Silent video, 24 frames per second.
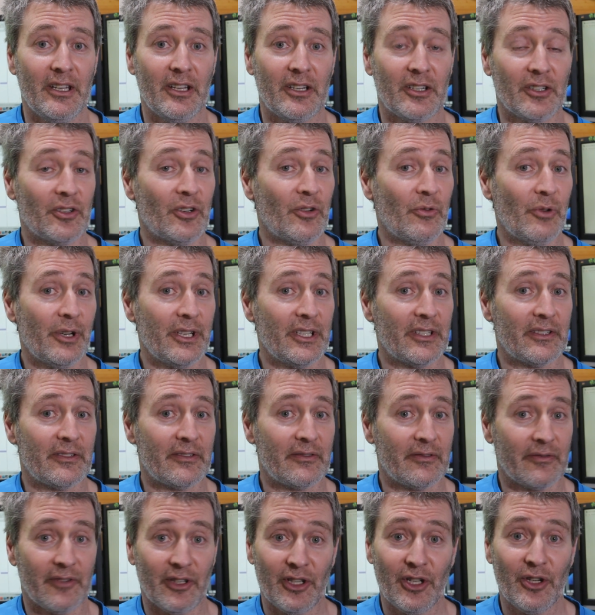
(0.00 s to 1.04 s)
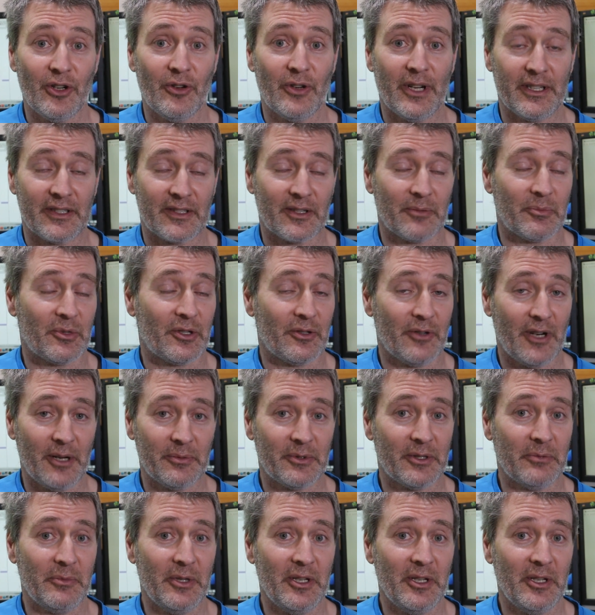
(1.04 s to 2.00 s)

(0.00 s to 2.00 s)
You can always follow and subscribe